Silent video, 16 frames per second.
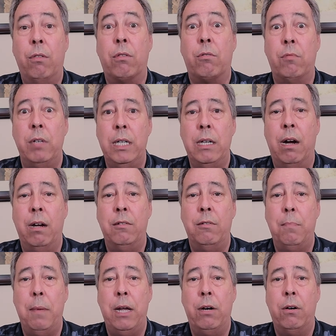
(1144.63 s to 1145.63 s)
3
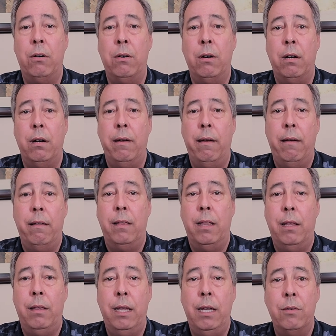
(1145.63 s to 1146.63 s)
times better
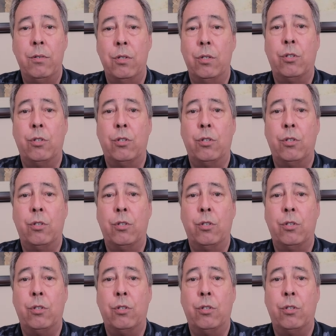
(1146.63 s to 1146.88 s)
than this?